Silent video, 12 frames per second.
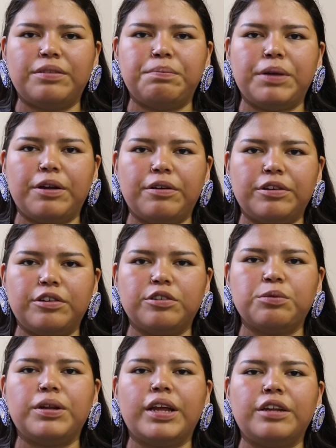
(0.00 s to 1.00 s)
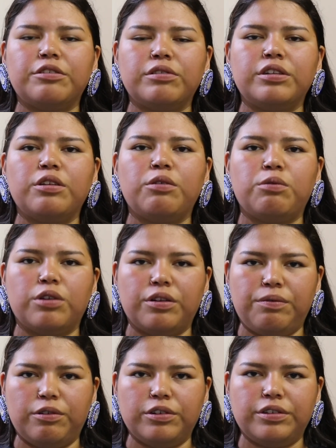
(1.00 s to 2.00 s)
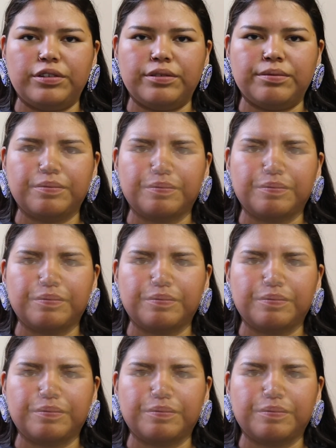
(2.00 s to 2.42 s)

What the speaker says: barriers when entering the workforce.